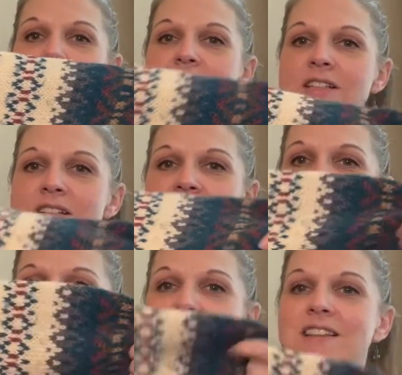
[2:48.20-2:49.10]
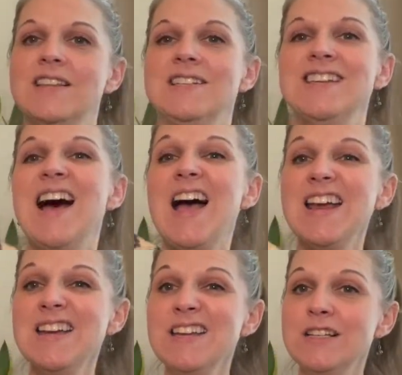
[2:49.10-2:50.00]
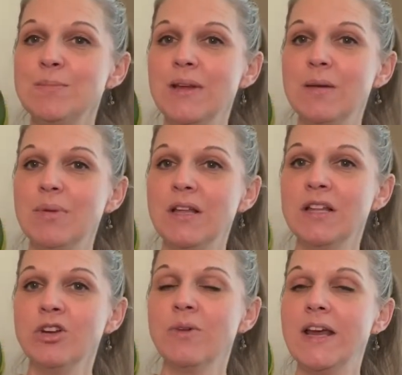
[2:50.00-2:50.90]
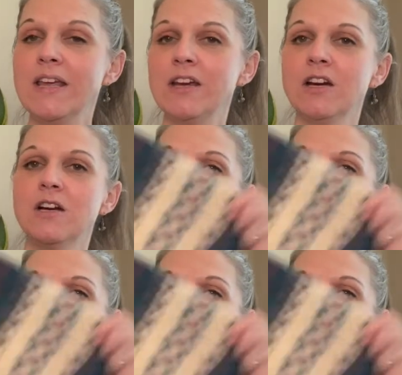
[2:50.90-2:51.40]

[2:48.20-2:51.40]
Does have like the tiniest bit of pilling right here,